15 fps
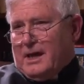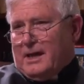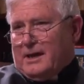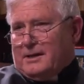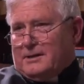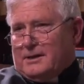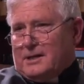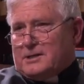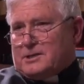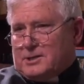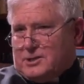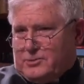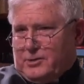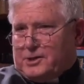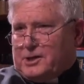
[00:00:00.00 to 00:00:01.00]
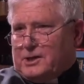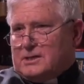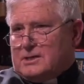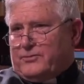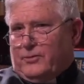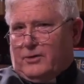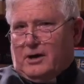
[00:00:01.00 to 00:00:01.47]
And his
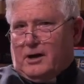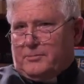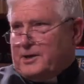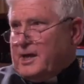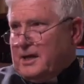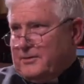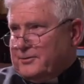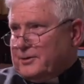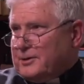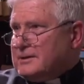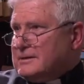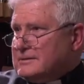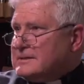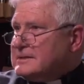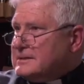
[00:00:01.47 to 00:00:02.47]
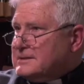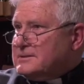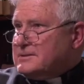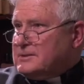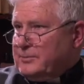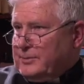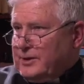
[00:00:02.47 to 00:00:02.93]
instructions for our behavior
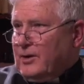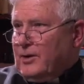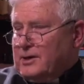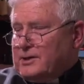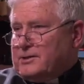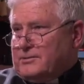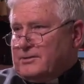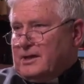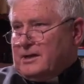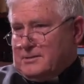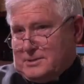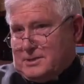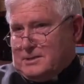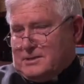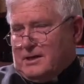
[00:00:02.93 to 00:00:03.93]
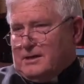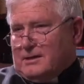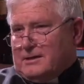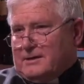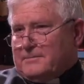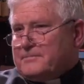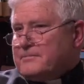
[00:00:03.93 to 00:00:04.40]
to belong to that
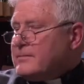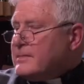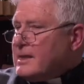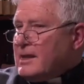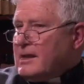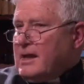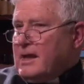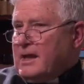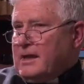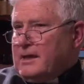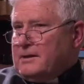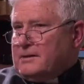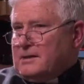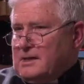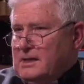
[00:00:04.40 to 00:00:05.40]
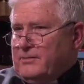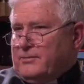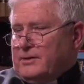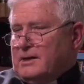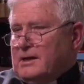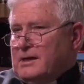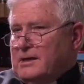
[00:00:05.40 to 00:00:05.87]
society, and
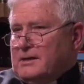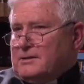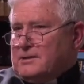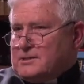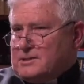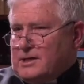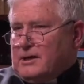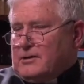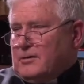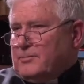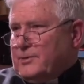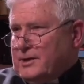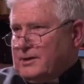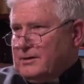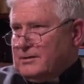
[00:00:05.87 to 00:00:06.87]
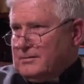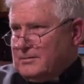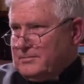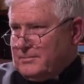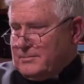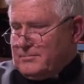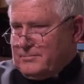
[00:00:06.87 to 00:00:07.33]
even the
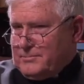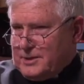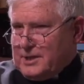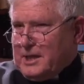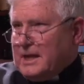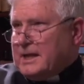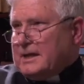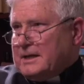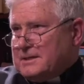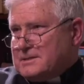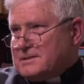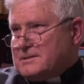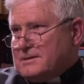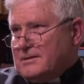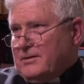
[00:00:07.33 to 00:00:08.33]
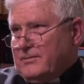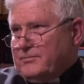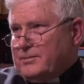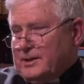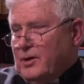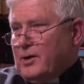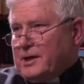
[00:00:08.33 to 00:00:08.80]
sacramental beginnings
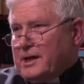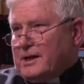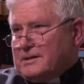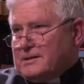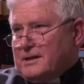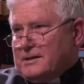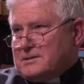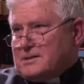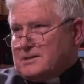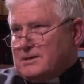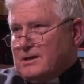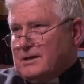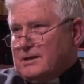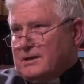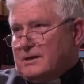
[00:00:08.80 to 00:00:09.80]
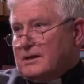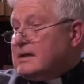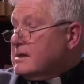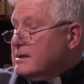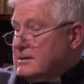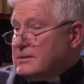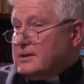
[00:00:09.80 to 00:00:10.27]
of belonging to that society,
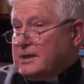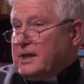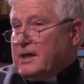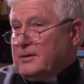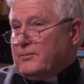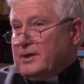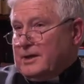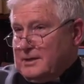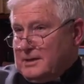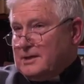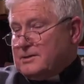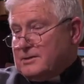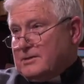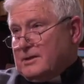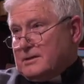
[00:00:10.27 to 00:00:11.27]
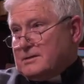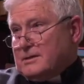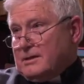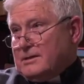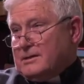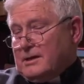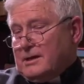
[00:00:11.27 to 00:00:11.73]
the gateway into
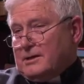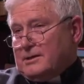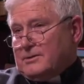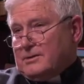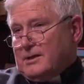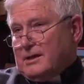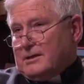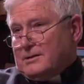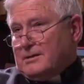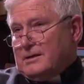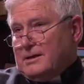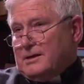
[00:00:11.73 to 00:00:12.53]
that